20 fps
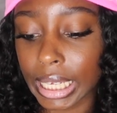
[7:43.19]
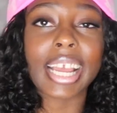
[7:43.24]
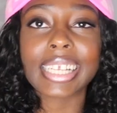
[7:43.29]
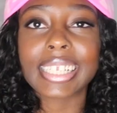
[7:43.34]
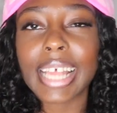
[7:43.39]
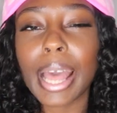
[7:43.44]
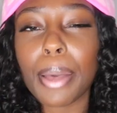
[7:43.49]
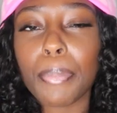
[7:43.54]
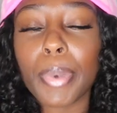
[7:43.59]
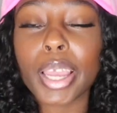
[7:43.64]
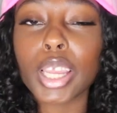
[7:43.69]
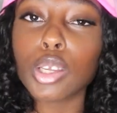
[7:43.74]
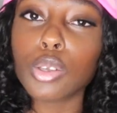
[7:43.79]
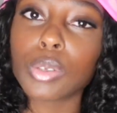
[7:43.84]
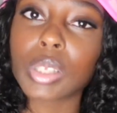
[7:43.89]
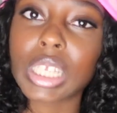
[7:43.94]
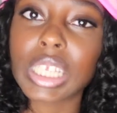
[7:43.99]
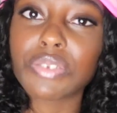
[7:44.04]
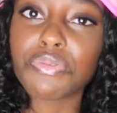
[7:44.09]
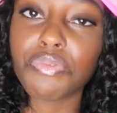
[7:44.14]
Next app I
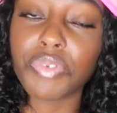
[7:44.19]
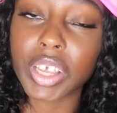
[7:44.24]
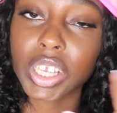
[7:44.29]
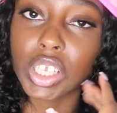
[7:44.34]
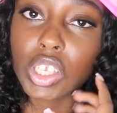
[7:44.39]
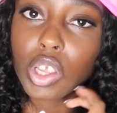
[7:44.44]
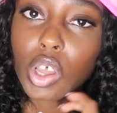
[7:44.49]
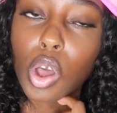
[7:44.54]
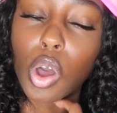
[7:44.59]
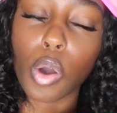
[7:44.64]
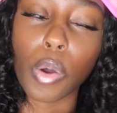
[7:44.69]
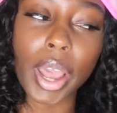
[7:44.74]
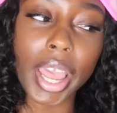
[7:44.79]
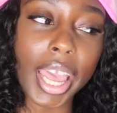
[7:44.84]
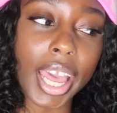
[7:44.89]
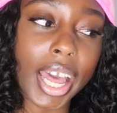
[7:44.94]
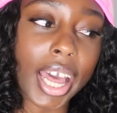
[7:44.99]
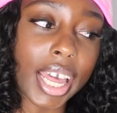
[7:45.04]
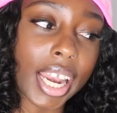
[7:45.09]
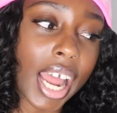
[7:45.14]
use is Visco,
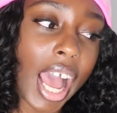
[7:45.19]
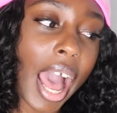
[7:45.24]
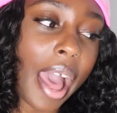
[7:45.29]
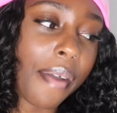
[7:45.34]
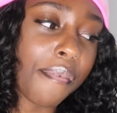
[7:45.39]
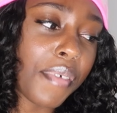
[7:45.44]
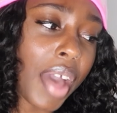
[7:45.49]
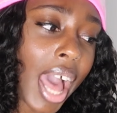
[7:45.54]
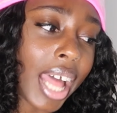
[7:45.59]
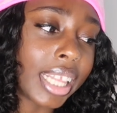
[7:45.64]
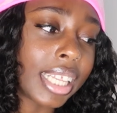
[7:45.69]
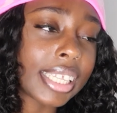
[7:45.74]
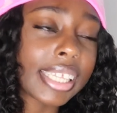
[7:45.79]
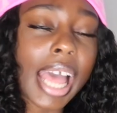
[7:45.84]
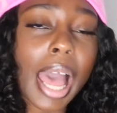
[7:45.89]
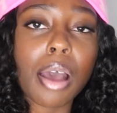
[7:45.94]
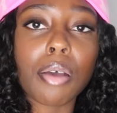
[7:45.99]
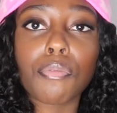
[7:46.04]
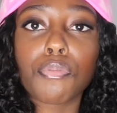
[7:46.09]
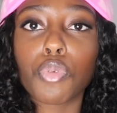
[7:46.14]
and I've had this
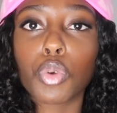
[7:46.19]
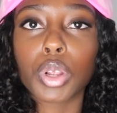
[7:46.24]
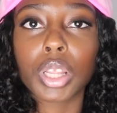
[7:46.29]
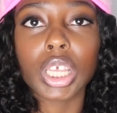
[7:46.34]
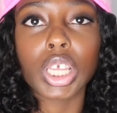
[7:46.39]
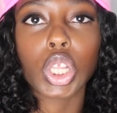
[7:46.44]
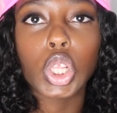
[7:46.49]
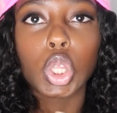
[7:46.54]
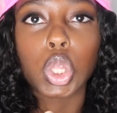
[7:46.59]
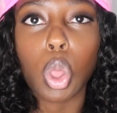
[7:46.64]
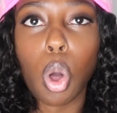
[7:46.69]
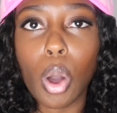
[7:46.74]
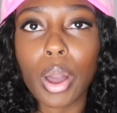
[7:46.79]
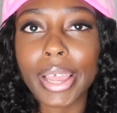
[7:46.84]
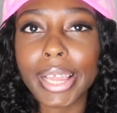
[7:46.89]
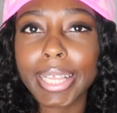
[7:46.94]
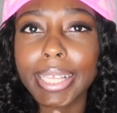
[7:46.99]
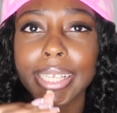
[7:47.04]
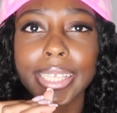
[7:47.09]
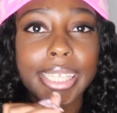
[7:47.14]
app for the
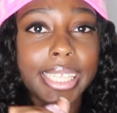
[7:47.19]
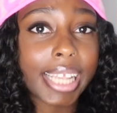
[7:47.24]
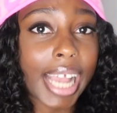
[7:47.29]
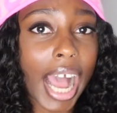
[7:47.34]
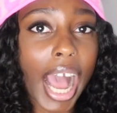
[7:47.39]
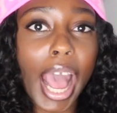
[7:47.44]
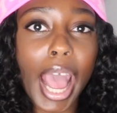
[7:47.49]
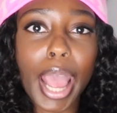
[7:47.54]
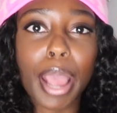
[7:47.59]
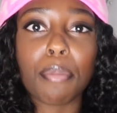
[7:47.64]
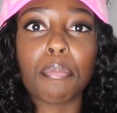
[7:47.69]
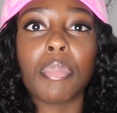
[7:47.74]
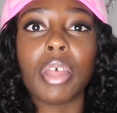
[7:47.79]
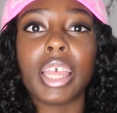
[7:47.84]
longest time.